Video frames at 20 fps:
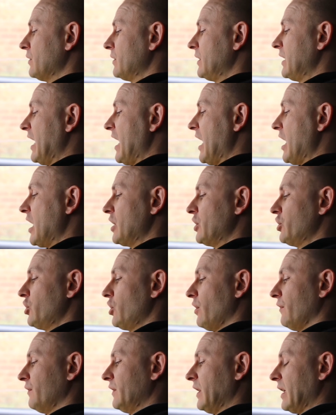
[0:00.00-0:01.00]
the
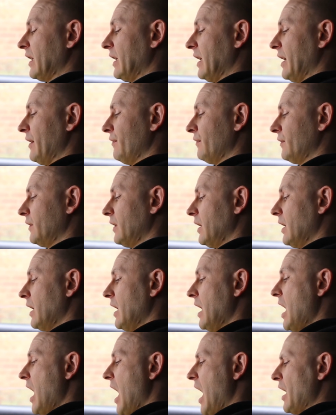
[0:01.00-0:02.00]
edge of the cleft.
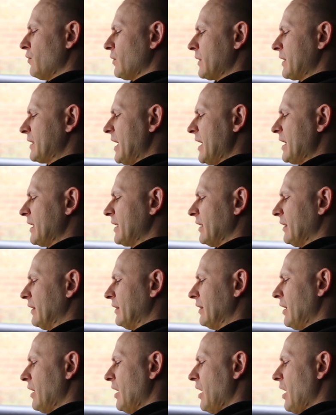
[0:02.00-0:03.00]
I was naked,